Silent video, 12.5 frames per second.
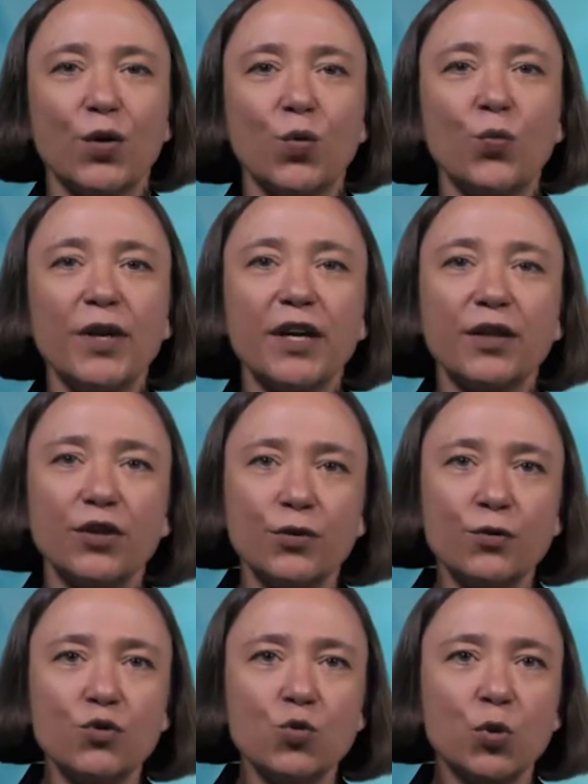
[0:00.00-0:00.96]
We can
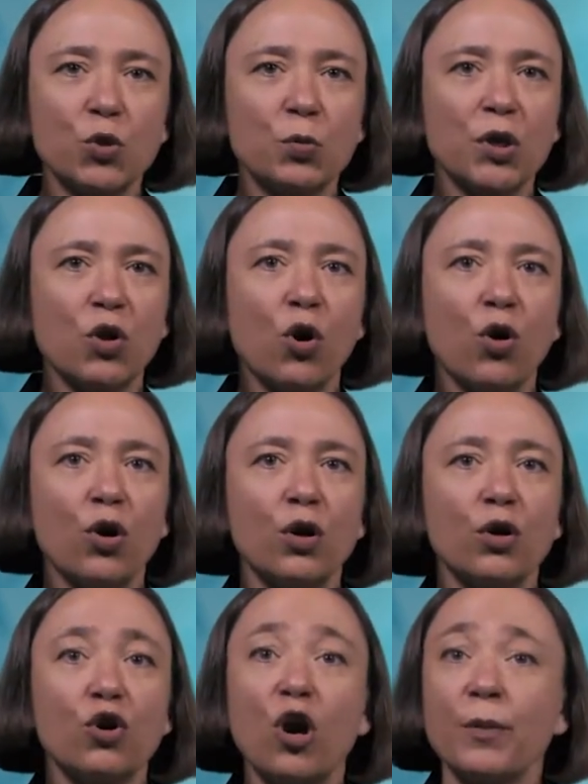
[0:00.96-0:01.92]
use what we
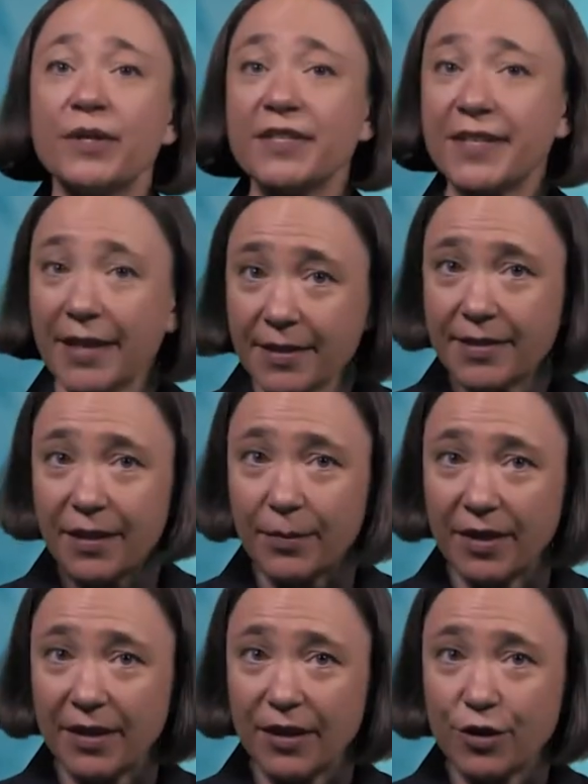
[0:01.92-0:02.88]
call common sense
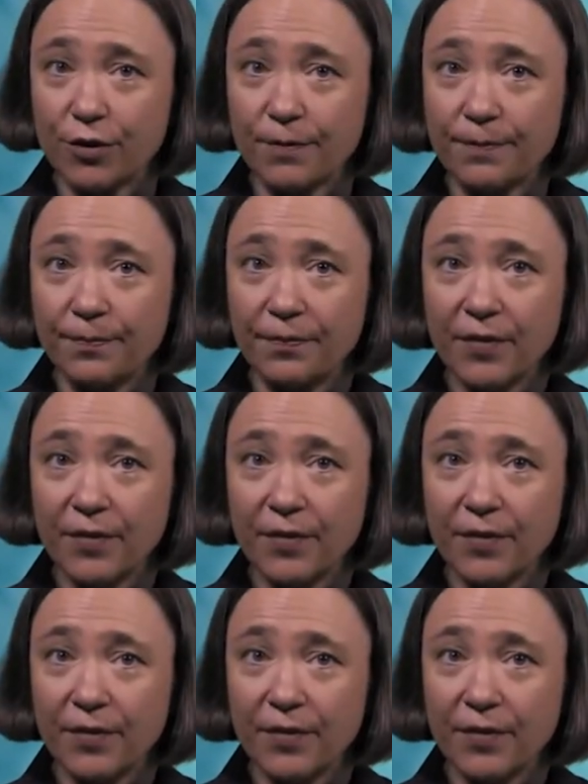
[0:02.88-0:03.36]
segmentation.